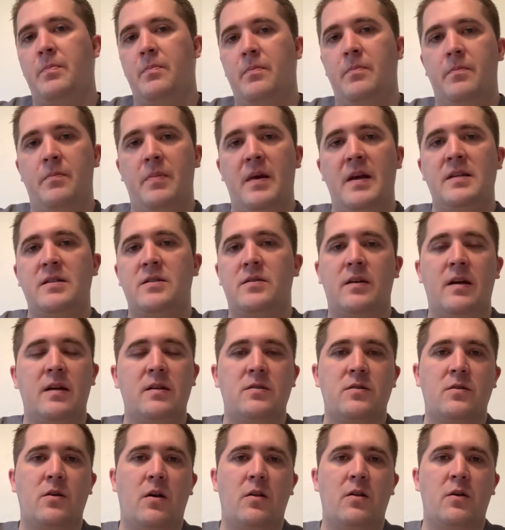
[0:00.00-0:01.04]
basically
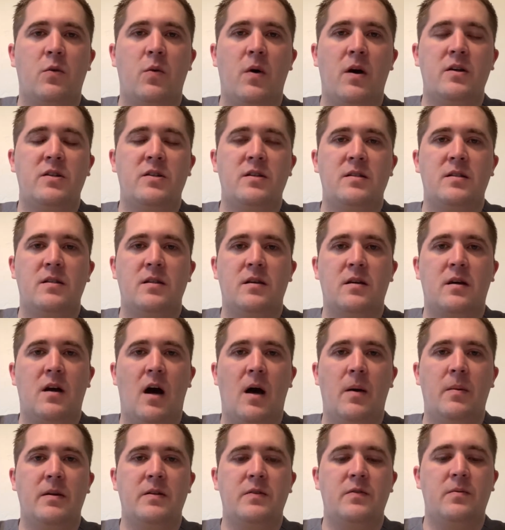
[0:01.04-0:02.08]
answered all the questions in the
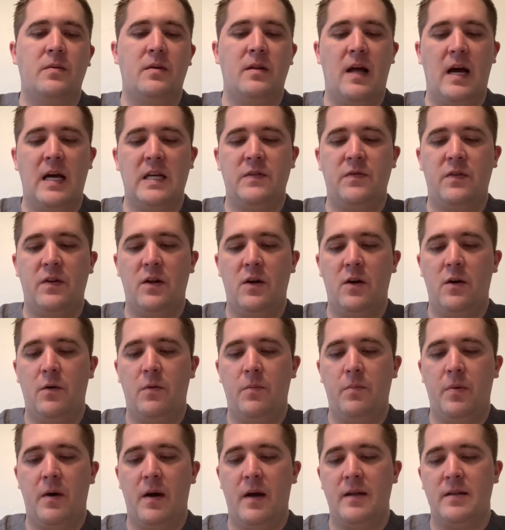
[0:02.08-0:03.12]
comments from the last video,
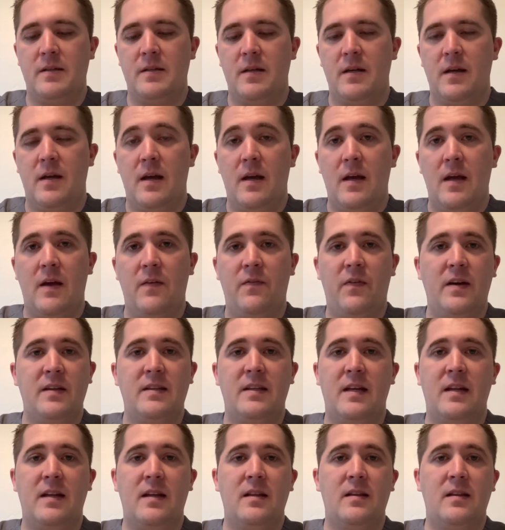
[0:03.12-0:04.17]
but if I
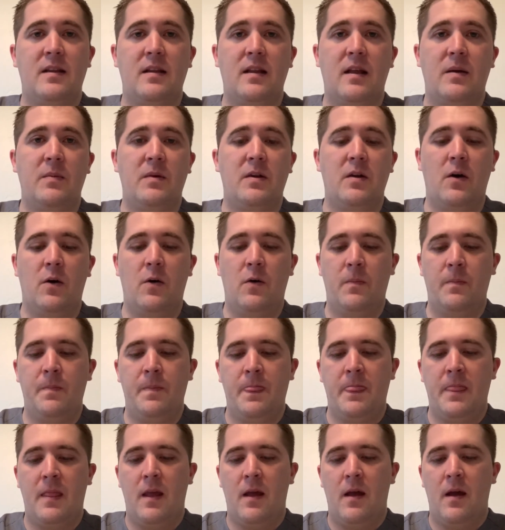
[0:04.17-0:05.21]
didn't, then let me know.
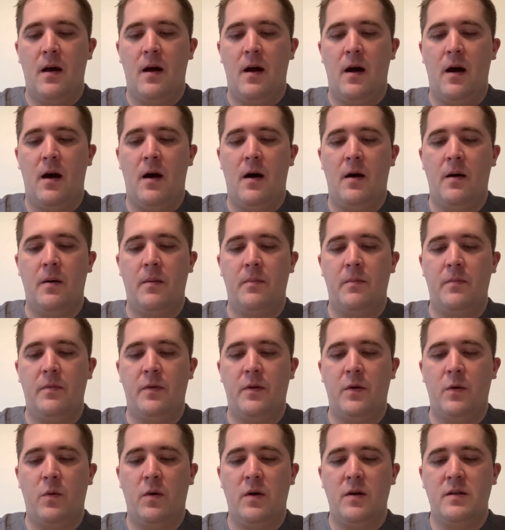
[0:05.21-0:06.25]

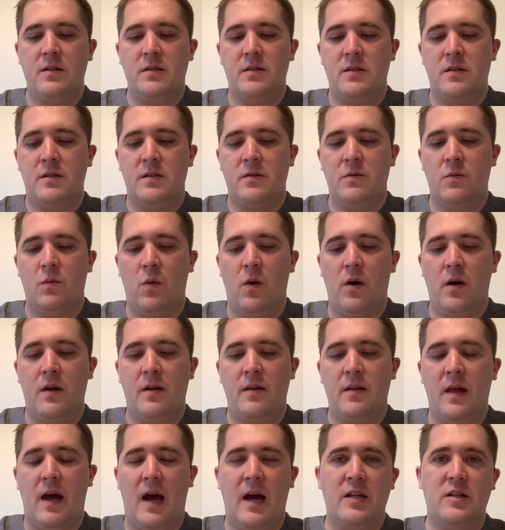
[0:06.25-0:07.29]
There was one
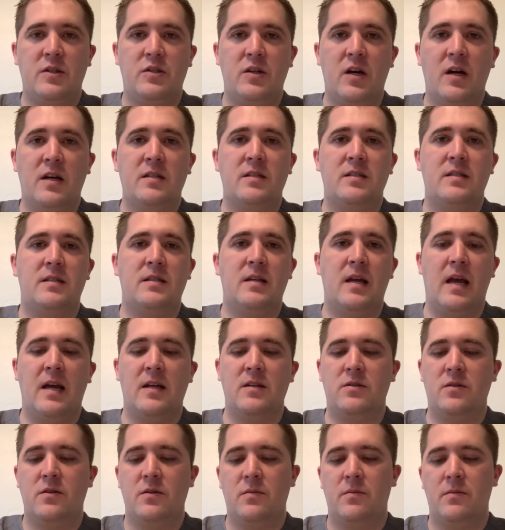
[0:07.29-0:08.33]
that I just
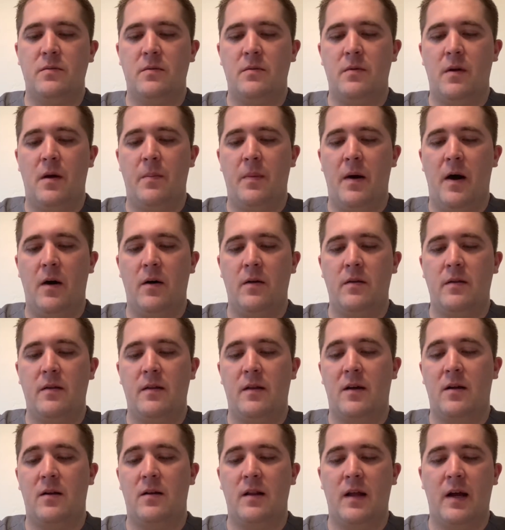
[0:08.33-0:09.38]
answered about the
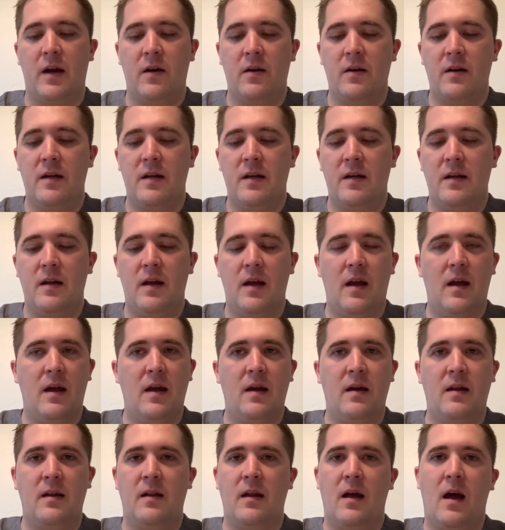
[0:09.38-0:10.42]
clarity,
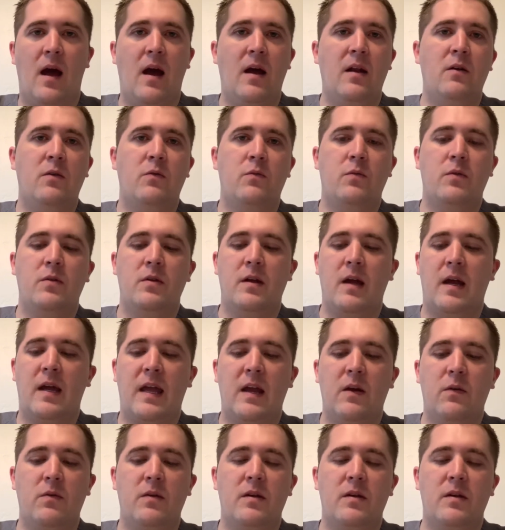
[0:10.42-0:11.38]
and I can't really